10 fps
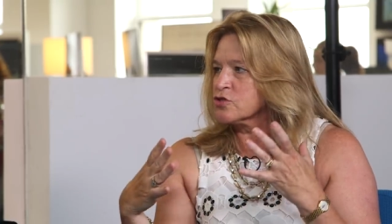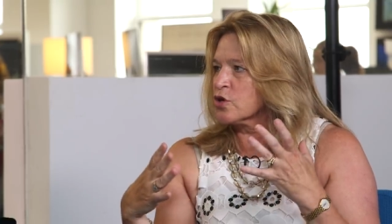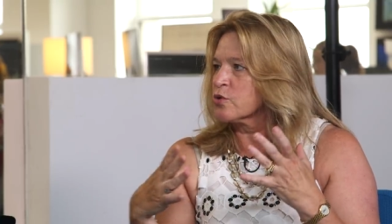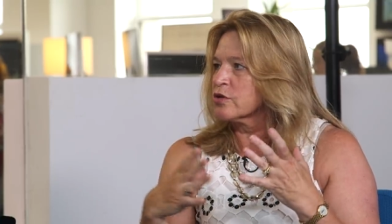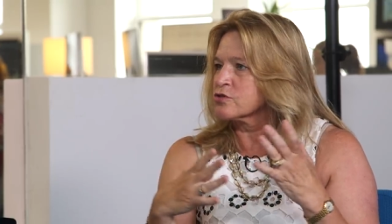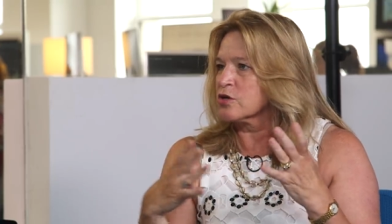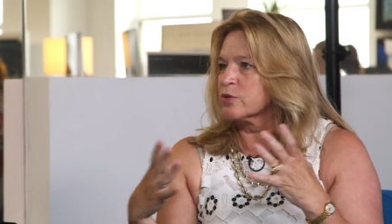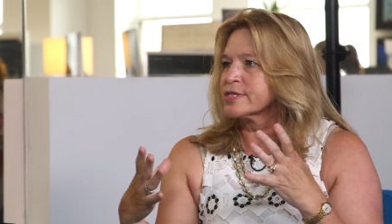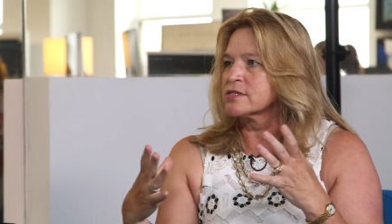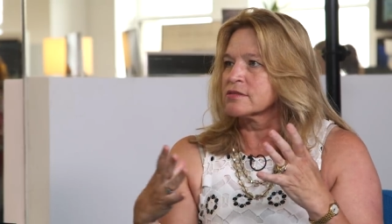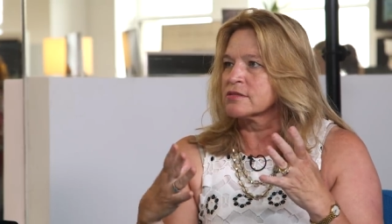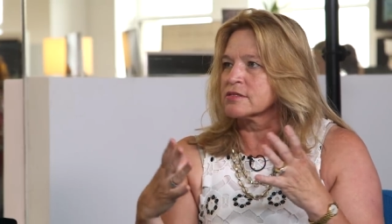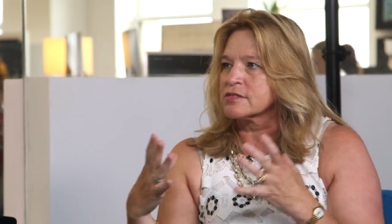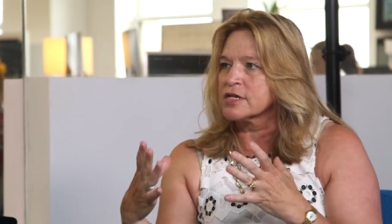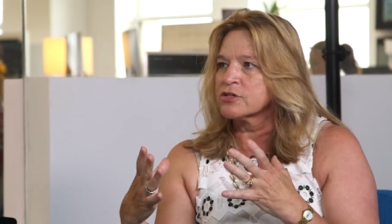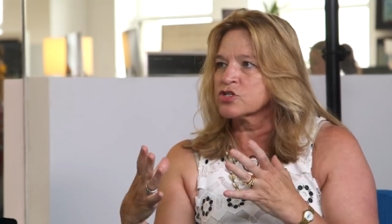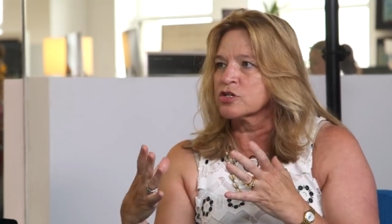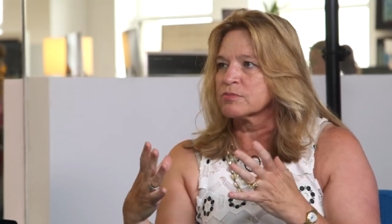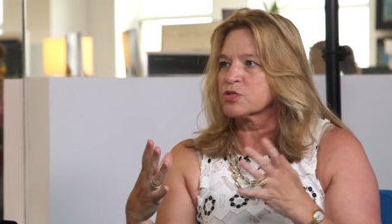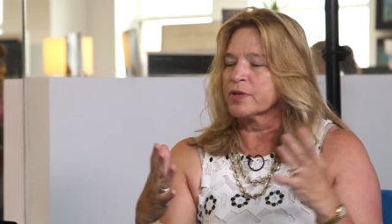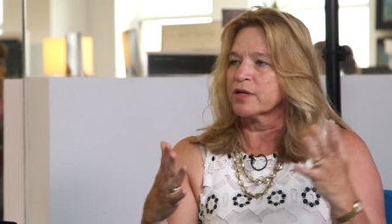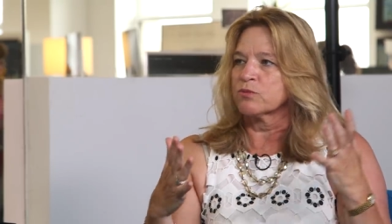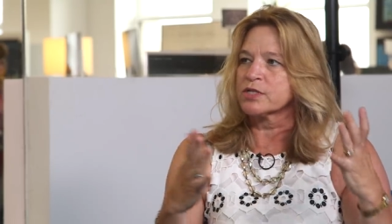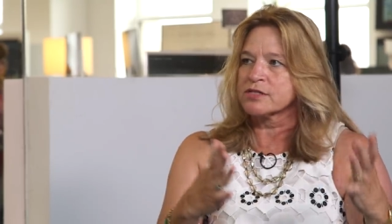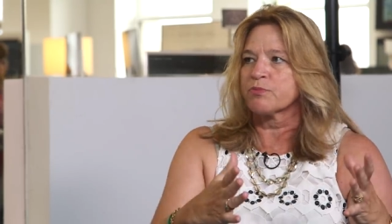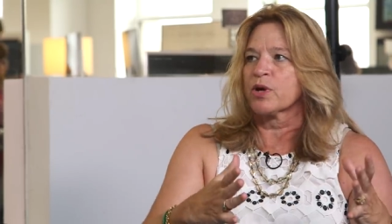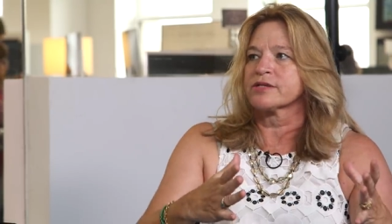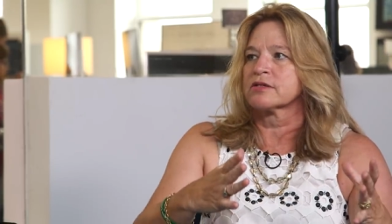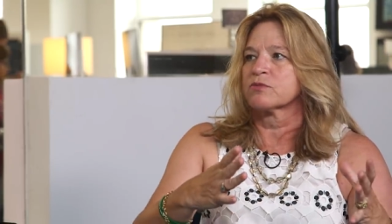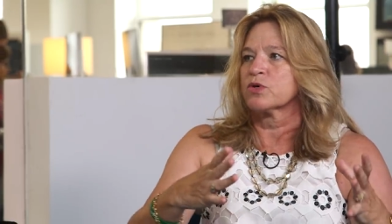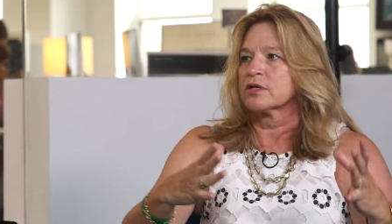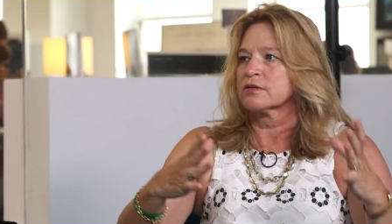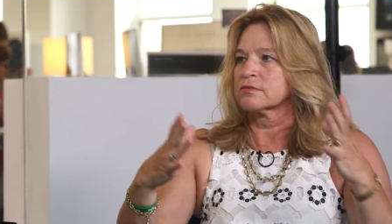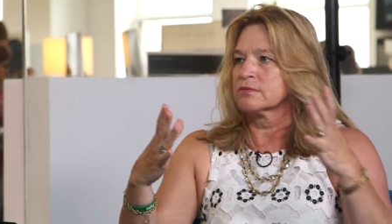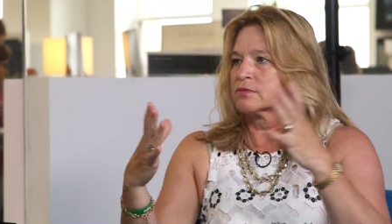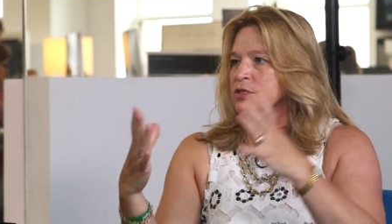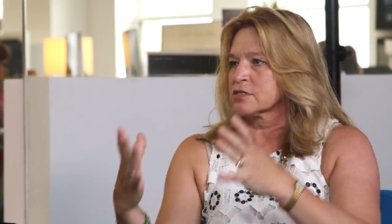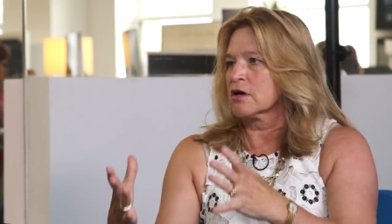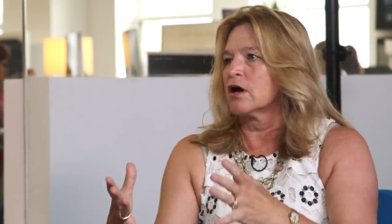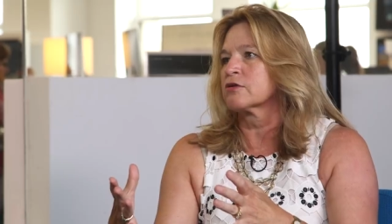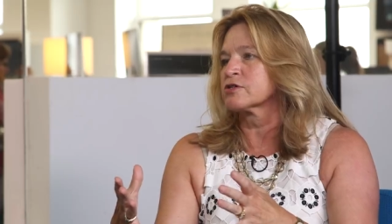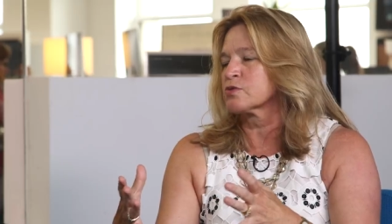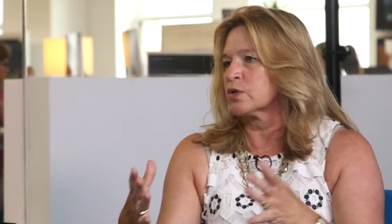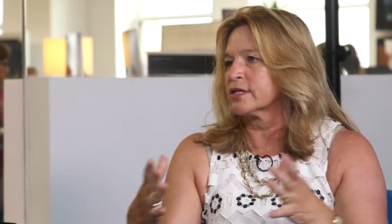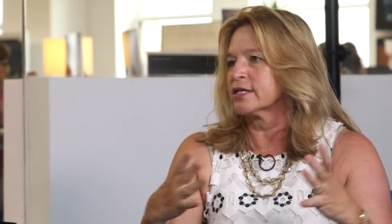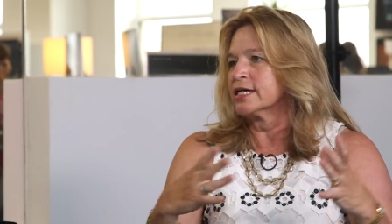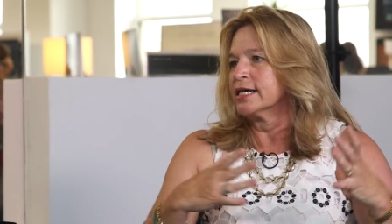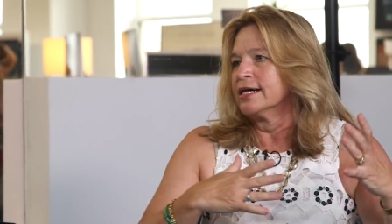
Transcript: so there's always this tension between what does the president want, what does Congress want,